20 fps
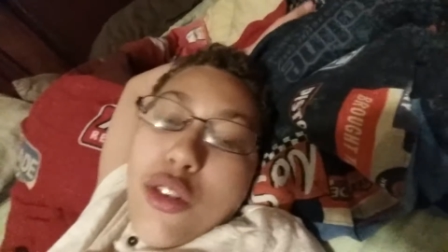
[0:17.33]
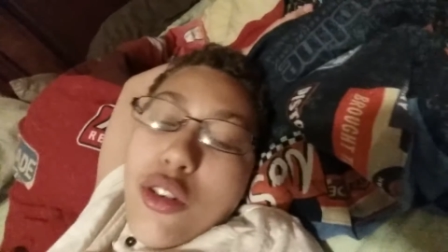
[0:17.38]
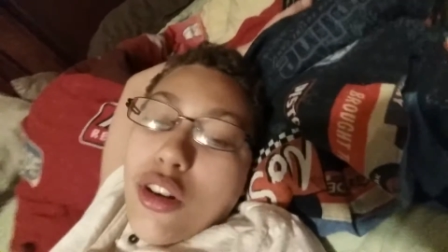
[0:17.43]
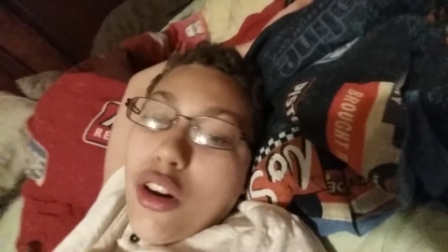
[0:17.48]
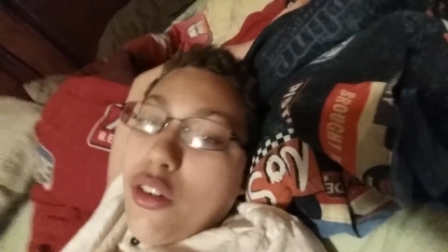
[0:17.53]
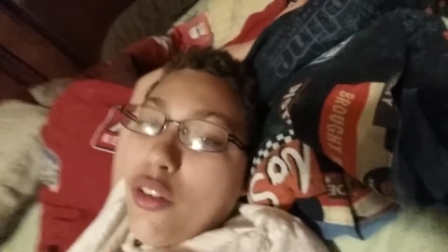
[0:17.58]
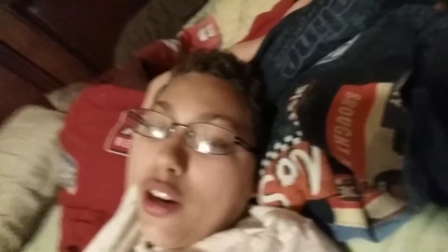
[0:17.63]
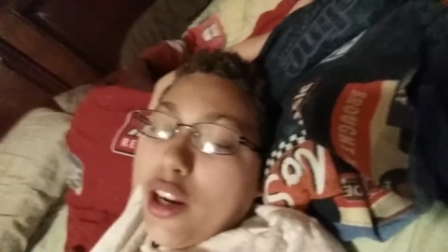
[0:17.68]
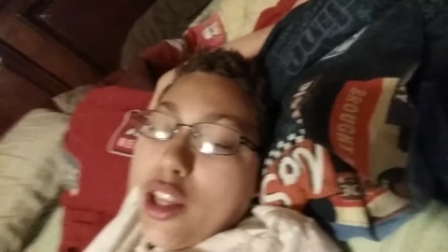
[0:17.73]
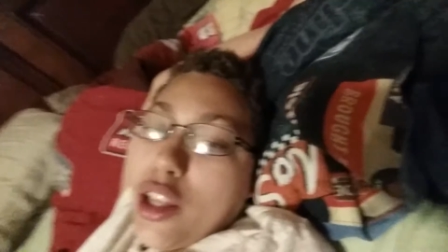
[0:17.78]

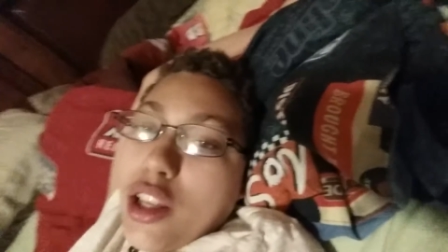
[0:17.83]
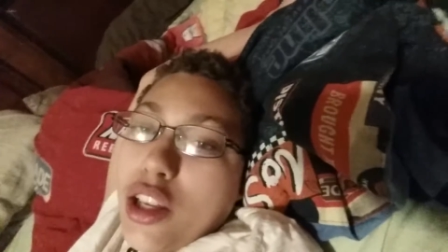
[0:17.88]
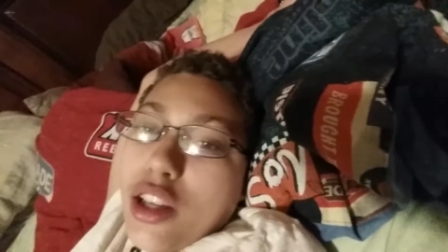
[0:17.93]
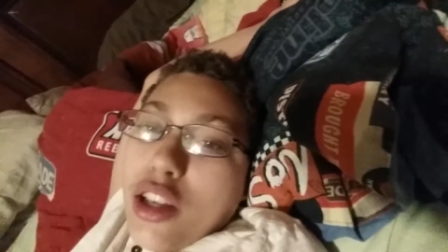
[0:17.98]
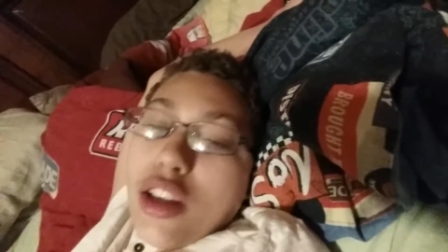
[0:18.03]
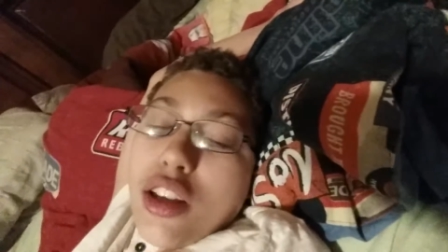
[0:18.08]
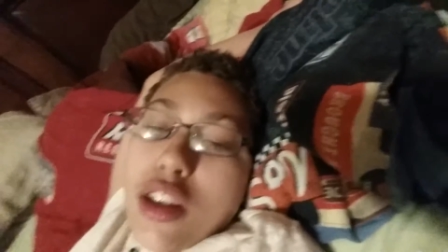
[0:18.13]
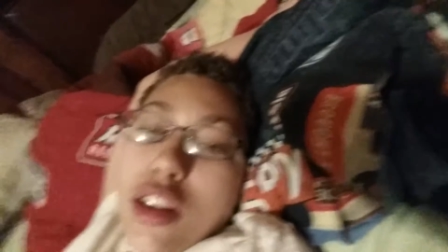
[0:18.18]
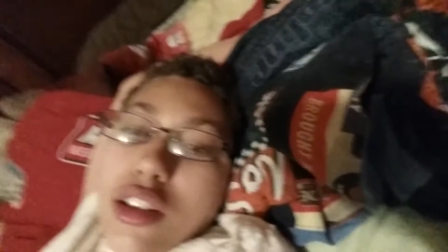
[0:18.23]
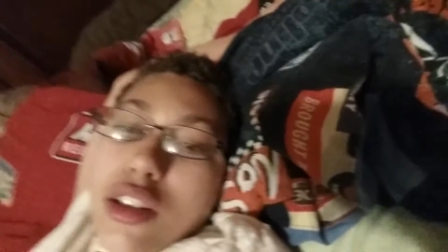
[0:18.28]
whenever I
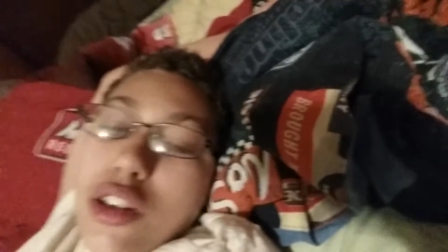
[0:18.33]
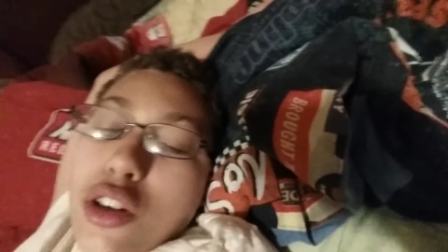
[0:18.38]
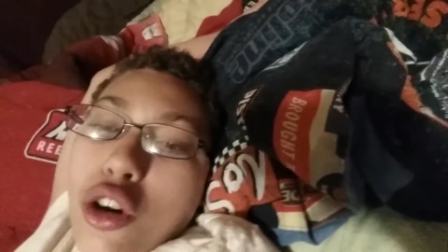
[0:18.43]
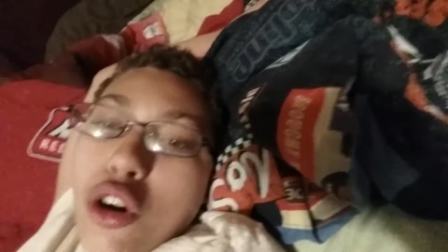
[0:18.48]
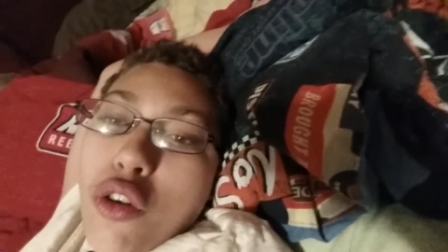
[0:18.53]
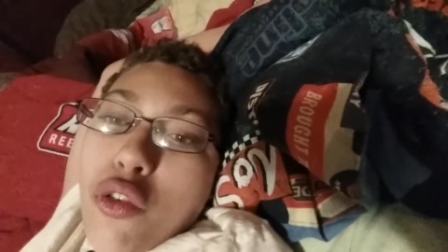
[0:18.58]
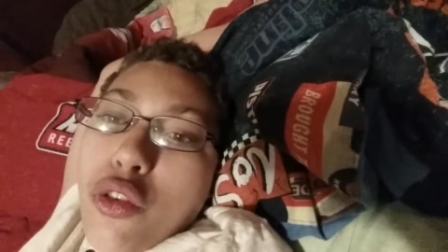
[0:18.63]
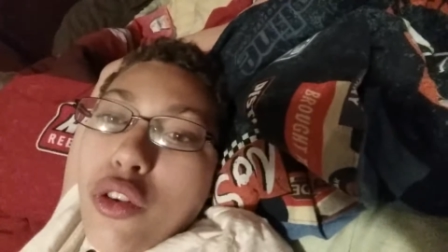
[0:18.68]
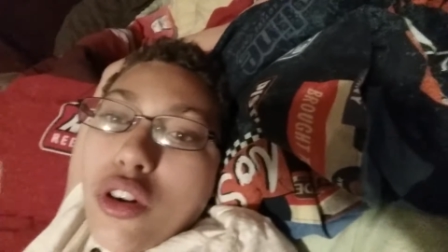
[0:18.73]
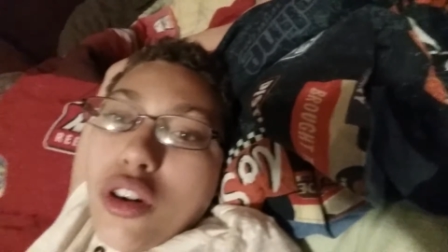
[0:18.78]
get
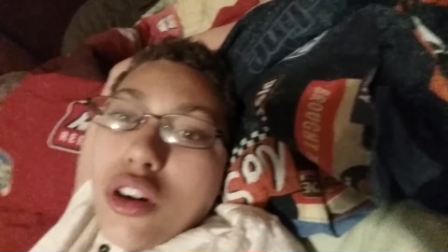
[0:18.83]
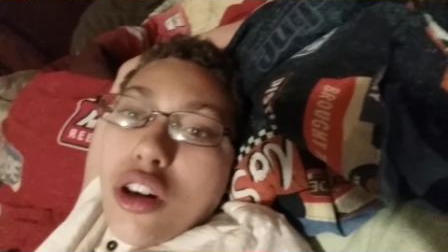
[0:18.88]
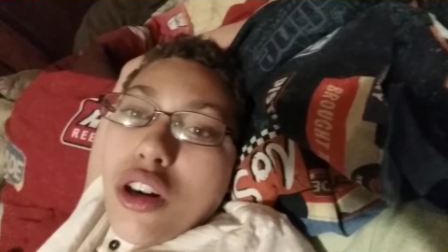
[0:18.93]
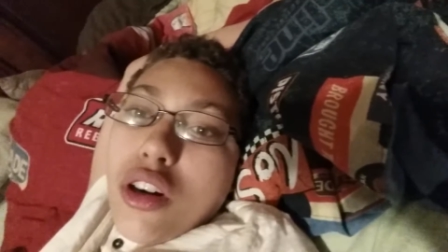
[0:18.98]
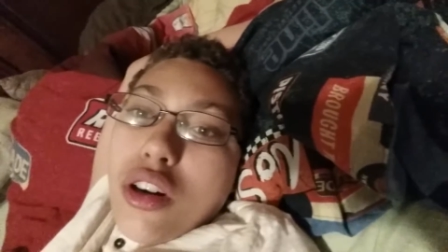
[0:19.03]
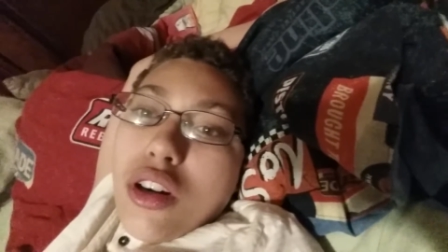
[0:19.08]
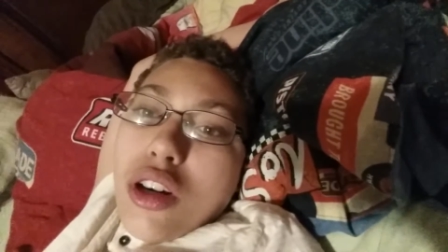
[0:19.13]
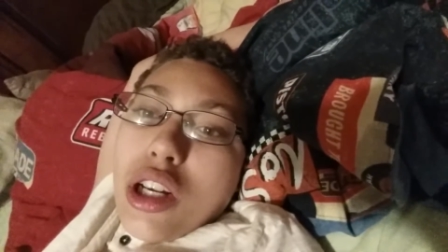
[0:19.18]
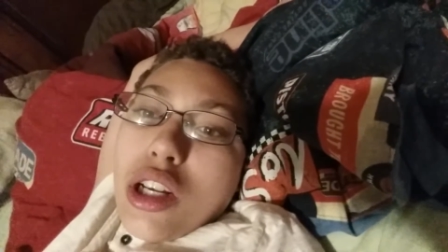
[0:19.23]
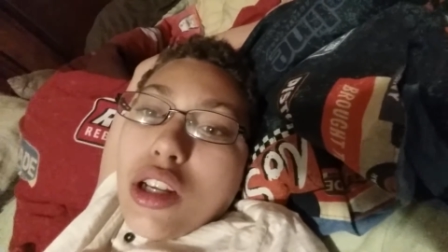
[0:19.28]

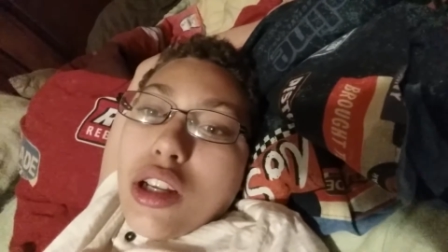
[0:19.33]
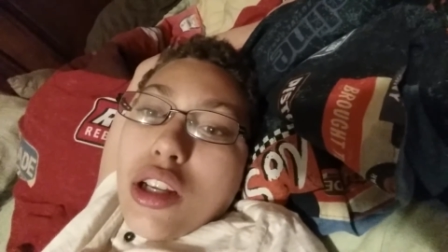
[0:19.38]
over